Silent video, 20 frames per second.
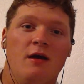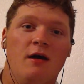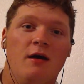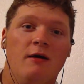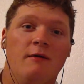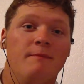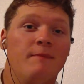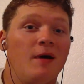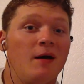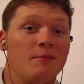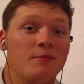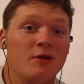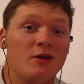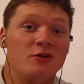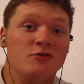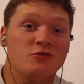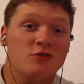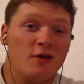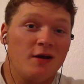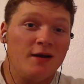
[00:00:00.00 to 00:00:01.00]
I'm
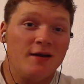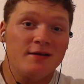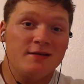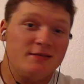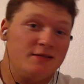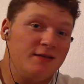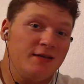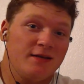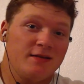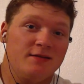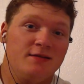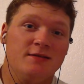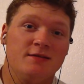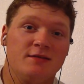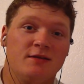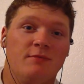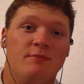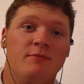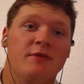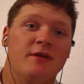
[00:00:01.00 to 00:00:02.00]
going to try to stick to
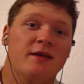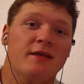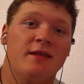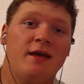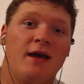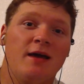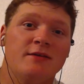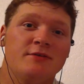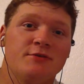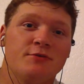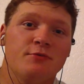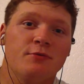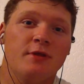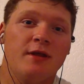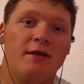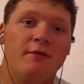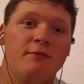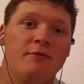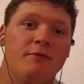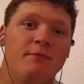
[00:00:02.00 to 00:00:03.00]
something that has to
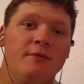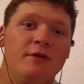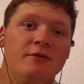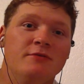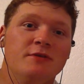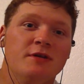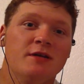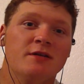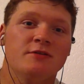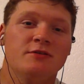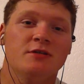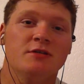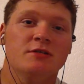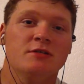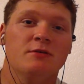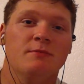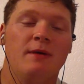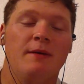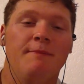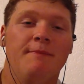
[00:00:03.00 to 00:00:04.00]
relate with music
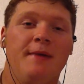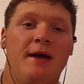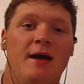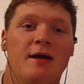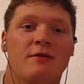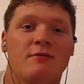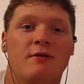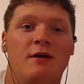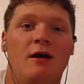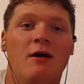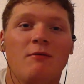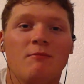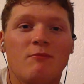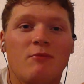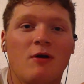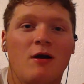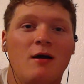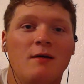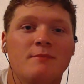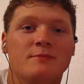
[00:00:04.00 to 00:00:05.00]
just so my background
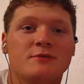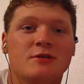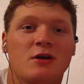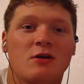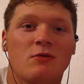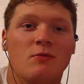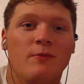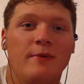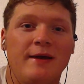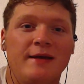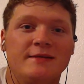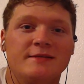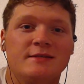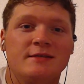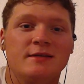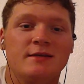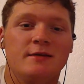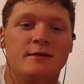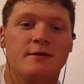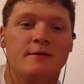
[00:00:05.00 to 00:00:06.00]
props aren't
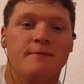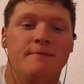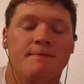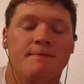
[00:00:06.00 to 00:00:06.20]
wasted.